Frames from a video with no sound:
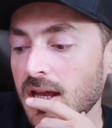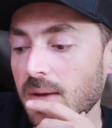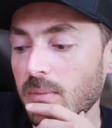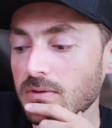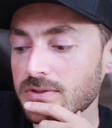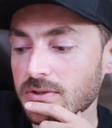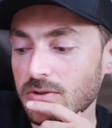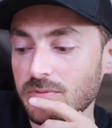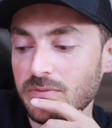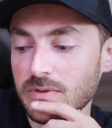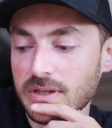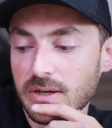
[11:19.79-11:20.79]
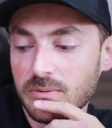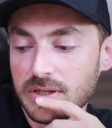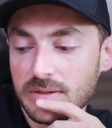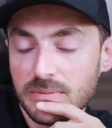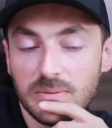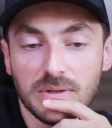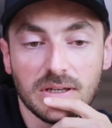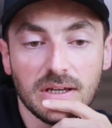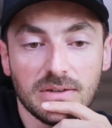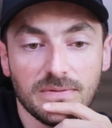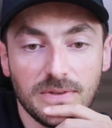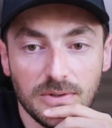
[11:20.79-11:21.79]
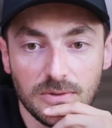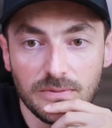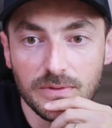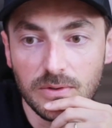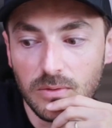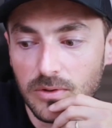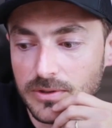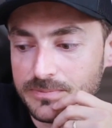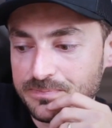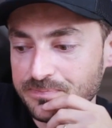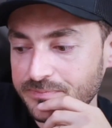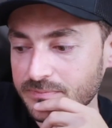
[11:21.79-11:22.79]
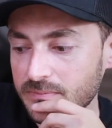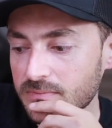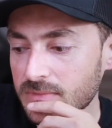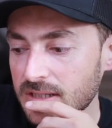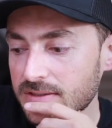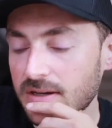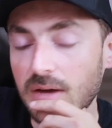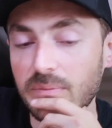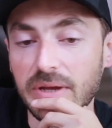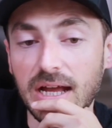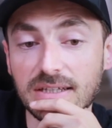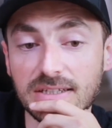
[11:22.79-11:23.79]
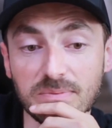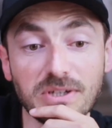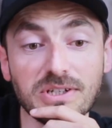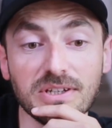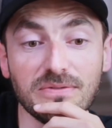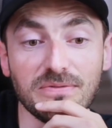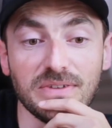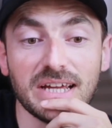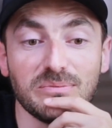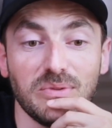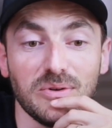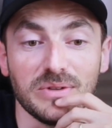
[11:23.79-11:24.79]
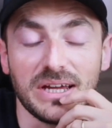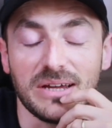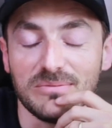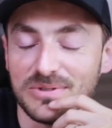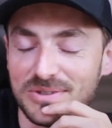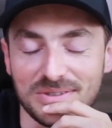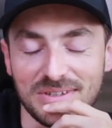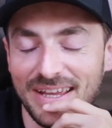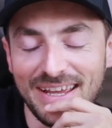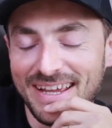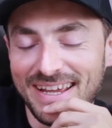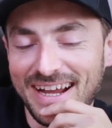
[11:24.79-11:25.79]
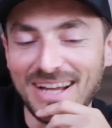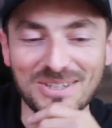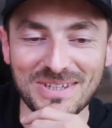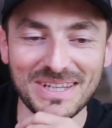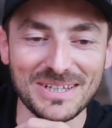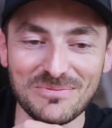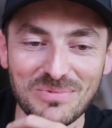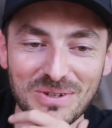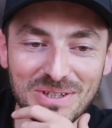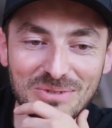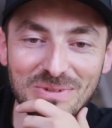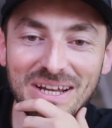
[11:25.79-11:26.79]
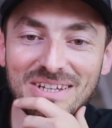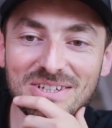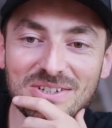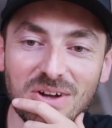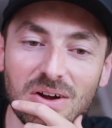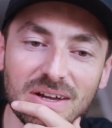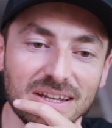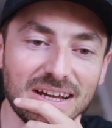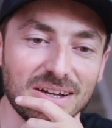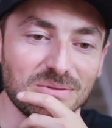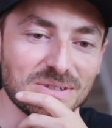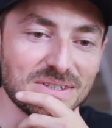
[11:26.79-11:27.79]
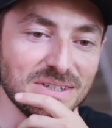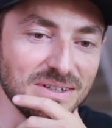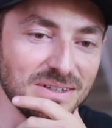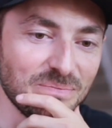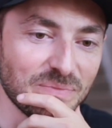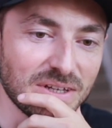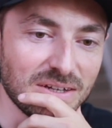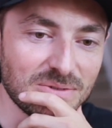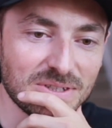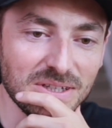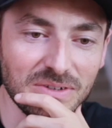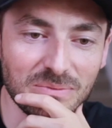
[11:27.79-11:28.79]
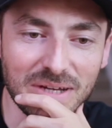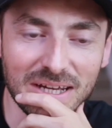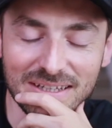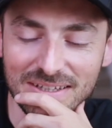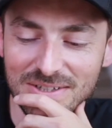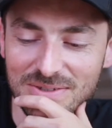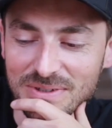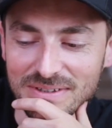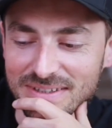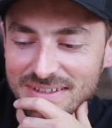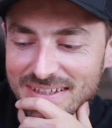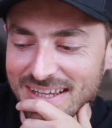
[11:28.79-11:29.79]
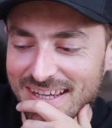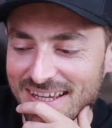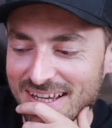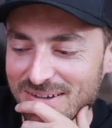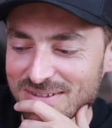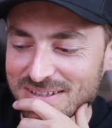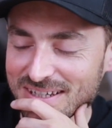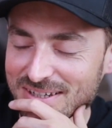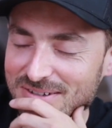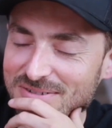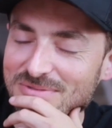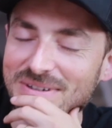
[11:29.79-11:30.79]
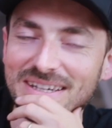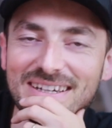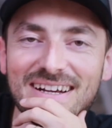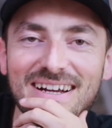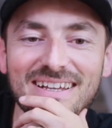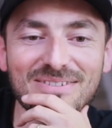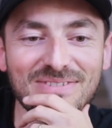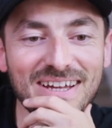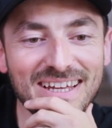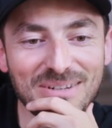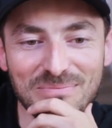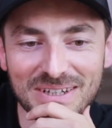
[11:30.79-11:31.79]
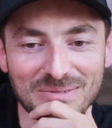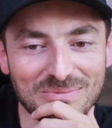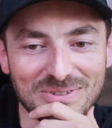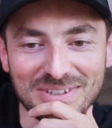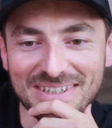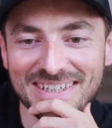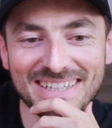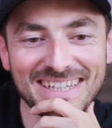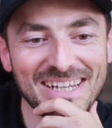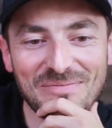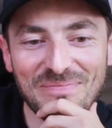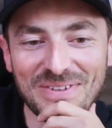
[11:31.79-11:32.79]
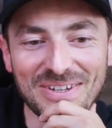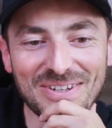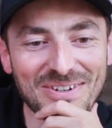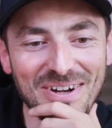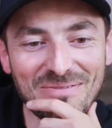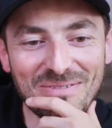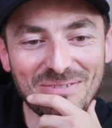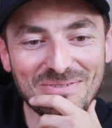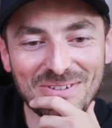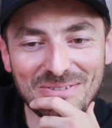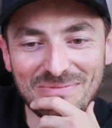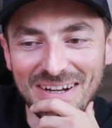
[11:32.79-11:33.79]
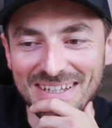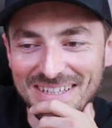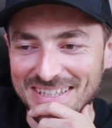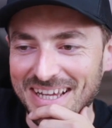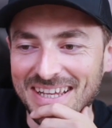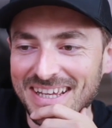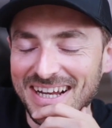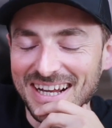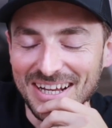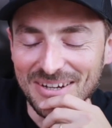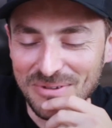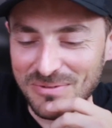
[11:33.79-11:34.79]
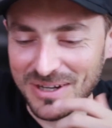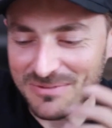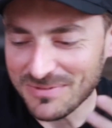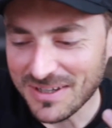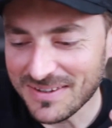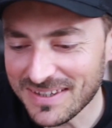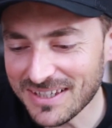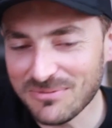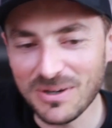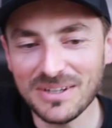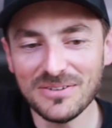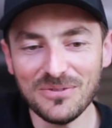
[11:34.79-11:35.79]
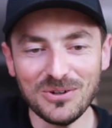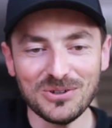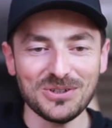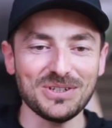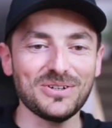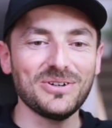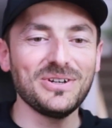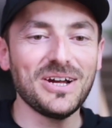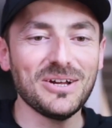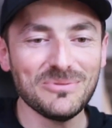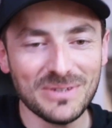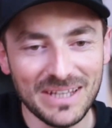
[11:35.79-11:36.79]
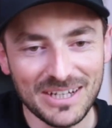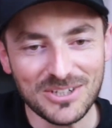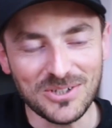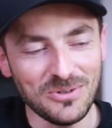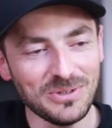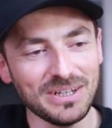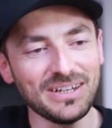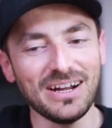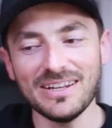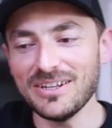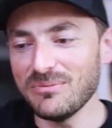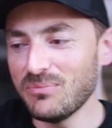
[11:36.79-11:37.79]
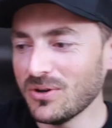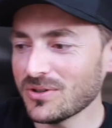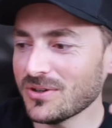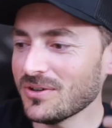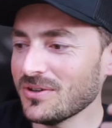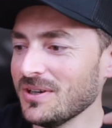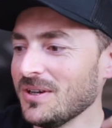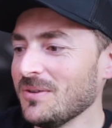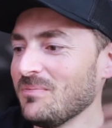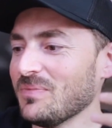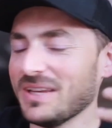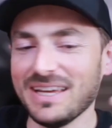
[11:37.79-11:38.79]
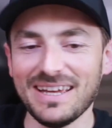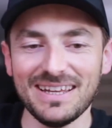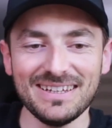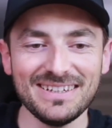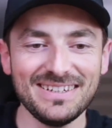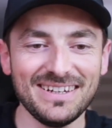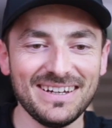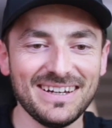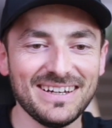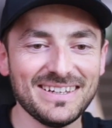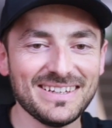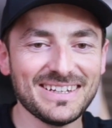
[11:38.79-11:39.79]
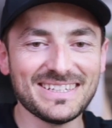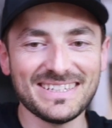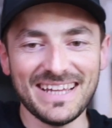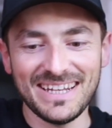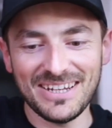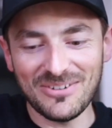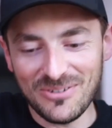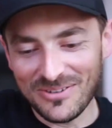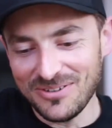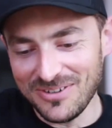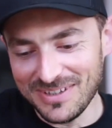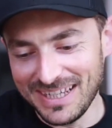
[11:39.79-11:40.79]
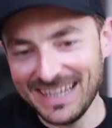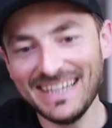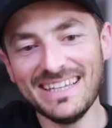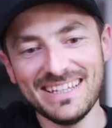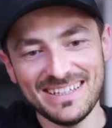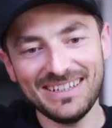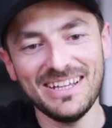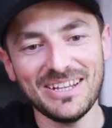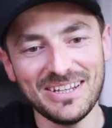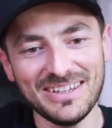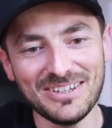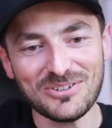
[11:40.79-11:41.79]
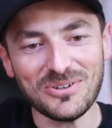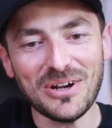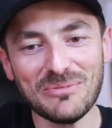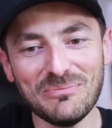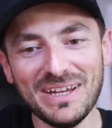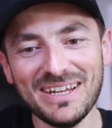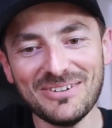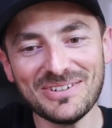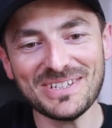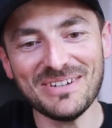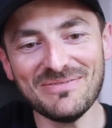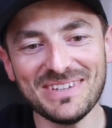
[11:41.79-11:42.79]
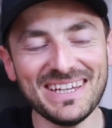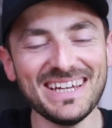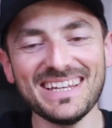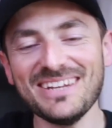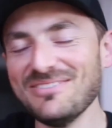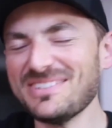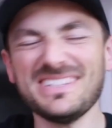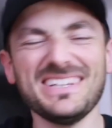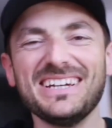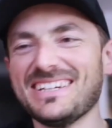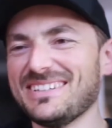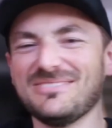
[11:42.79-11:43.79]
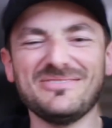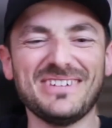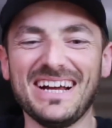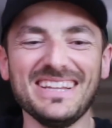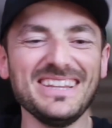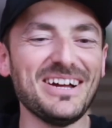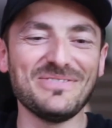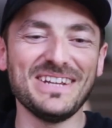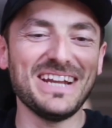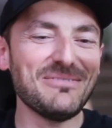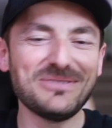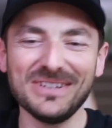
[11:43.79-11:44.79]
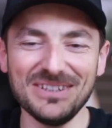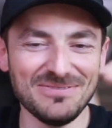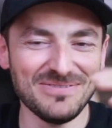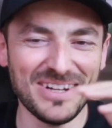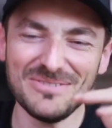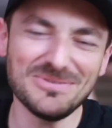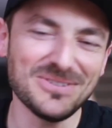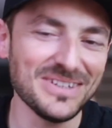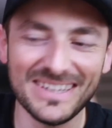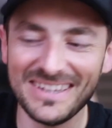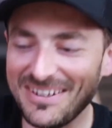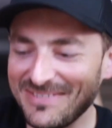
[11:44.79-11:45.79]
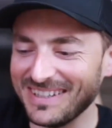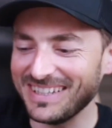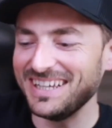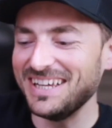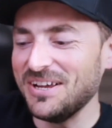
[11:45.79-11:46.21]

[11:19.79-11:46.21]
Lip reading: I'm also hopeful that we can maybe get a few of your top ads, especially the flagpole app, which I just think it's brilliant. When I saw it, I was still living back in Israel, and I was like, oh my god, if I had a pickup truck, I'm totally buying this. I remember I think one of the versions started out with like showing a gun and a burger and like standing on in the truck bed or something. It was like I loved it. I absolutely loved it.